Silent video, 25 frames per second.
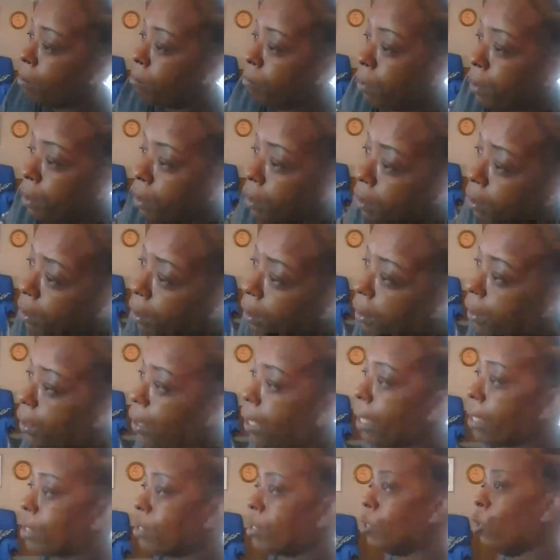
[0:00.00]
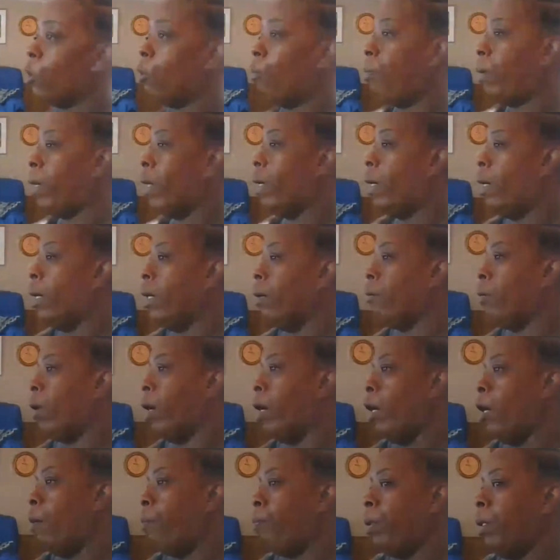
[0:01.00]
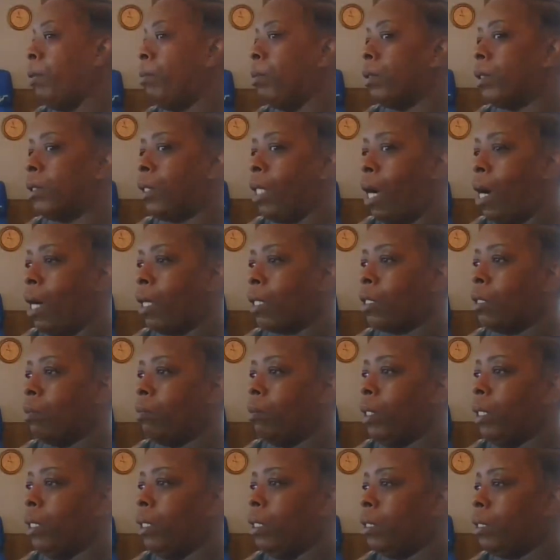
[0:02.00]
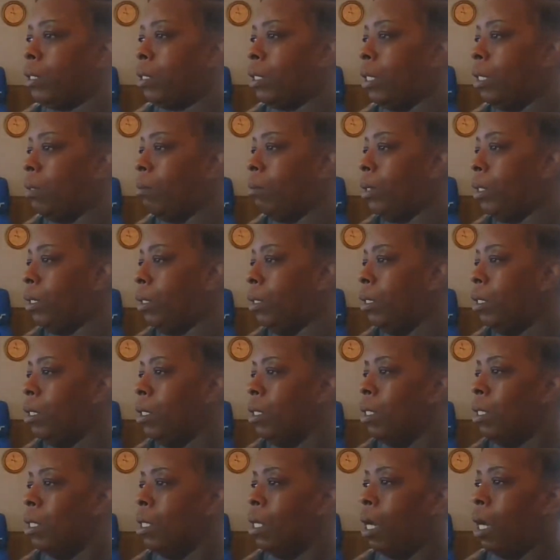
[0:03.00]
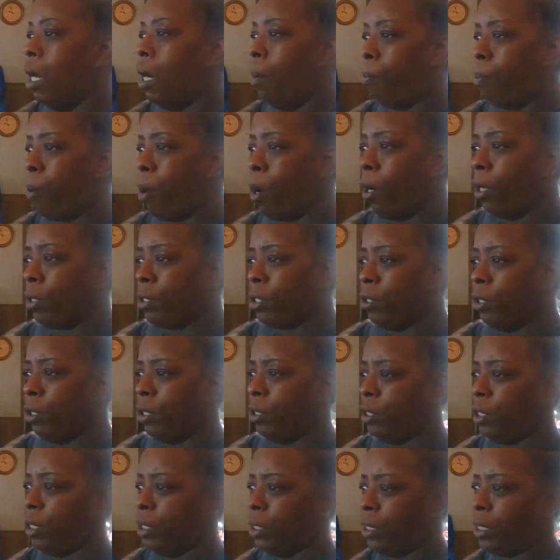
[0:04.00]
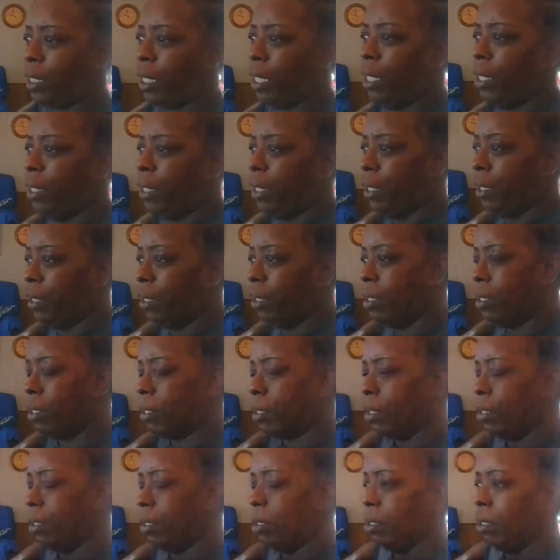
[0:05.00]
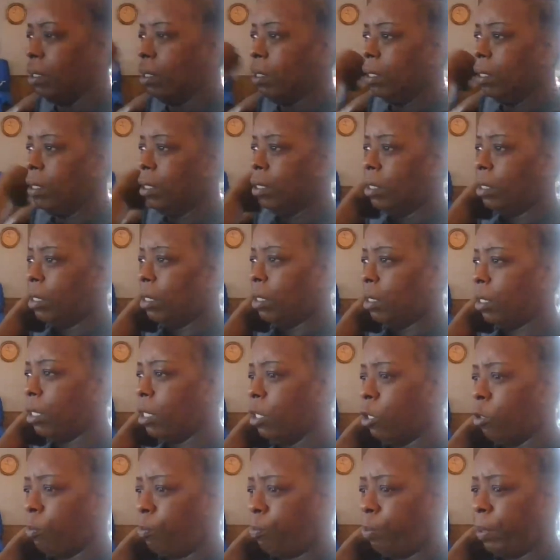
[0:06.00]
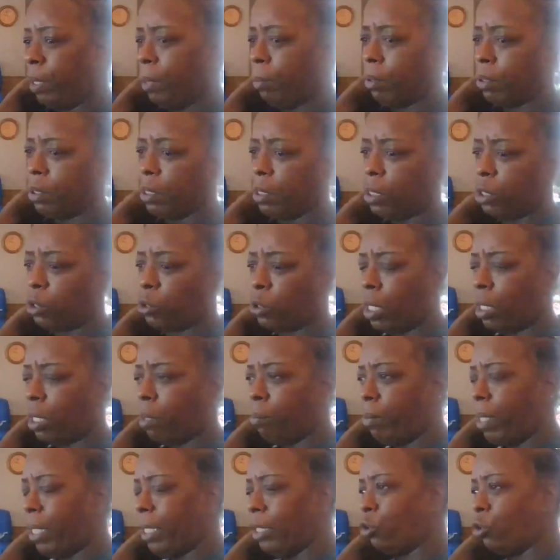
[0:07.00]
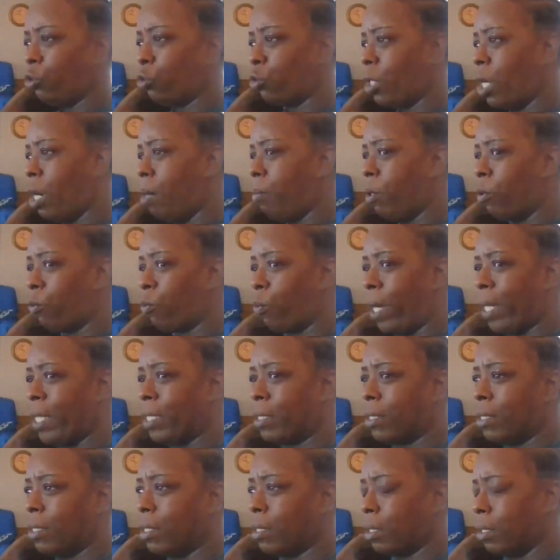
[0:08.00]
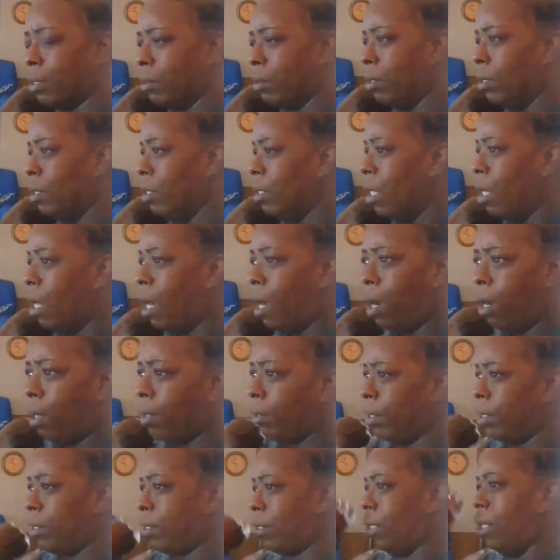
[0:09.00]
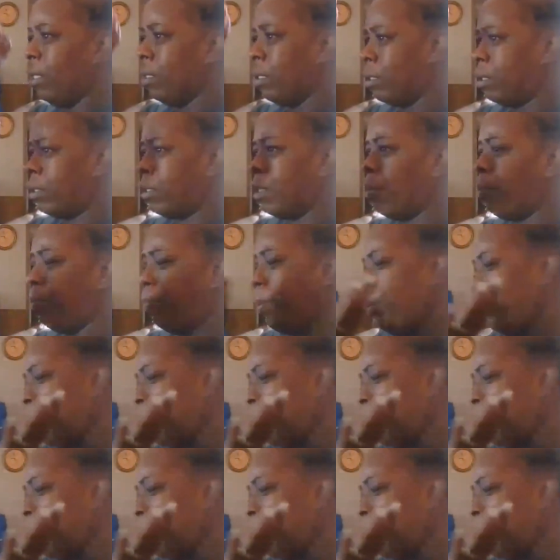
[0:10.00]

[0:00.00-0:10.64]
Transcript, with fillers: But it got so bad where I had people doxing me, sending me uh, parts of the genitalias and, you know, people just trying to make drama races and all this other stuff.